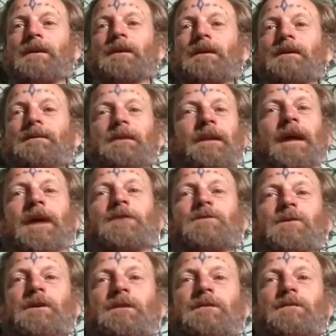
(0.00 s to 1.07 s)
than actual
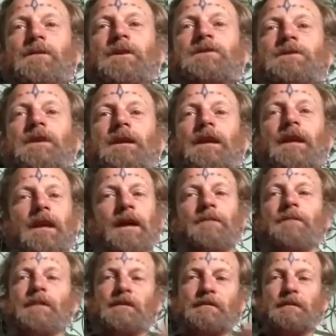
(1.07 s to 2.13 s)
intuition. And I'm
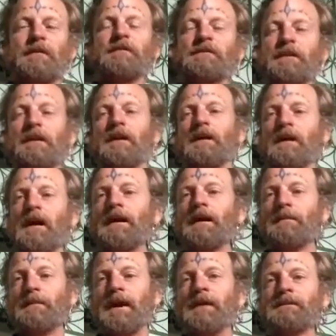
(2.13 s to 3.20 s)
experiencing a lot
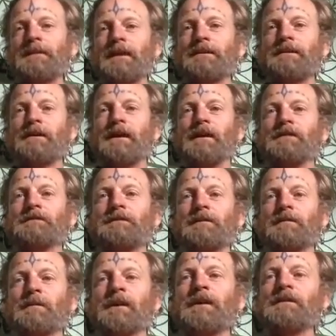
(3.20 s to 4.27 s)
about that the last few
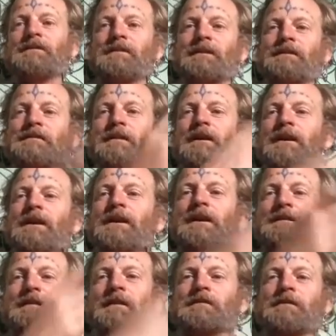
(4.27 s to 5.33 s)
months, and it's
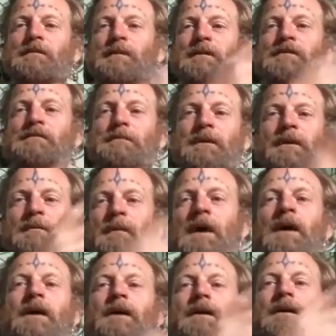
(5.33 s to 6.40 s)
also been spinning my
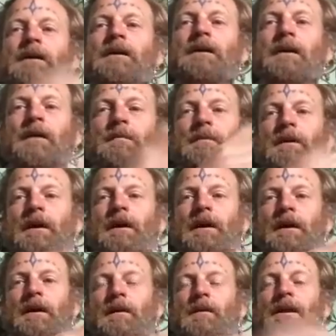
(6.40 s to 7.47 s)

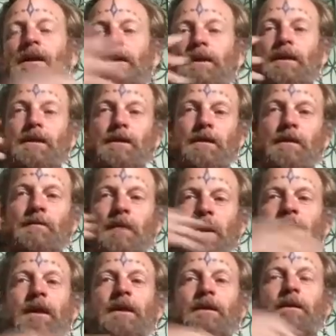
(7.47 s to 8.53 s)
awakening in
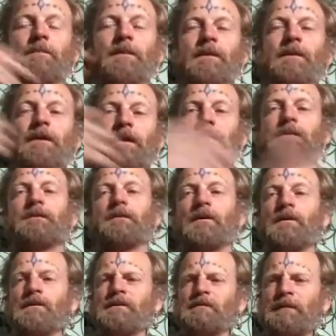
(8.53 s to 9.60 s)
my ability to hold
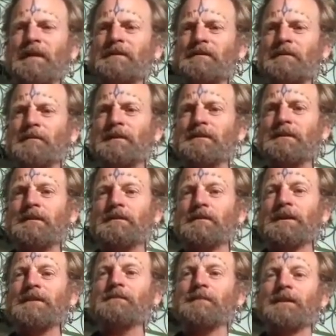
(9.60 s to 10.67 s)
space in particular ways,
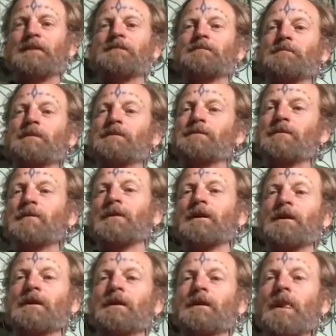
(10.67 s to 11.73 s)
because before
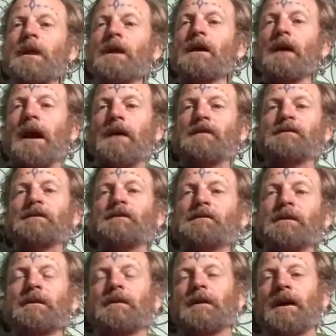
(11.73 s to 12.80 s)
I was using a
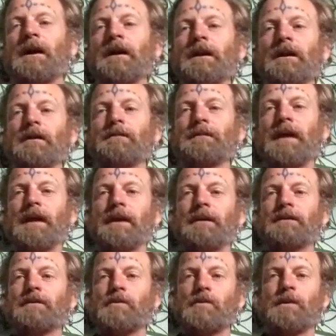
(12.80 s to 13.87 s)
lot of that
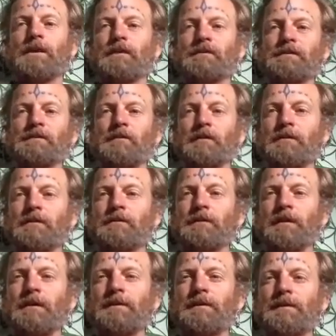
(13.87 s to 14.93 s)
intuitive sort of
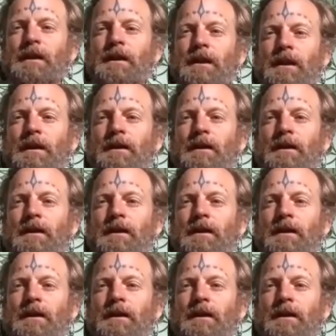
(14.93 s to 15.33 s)
thing,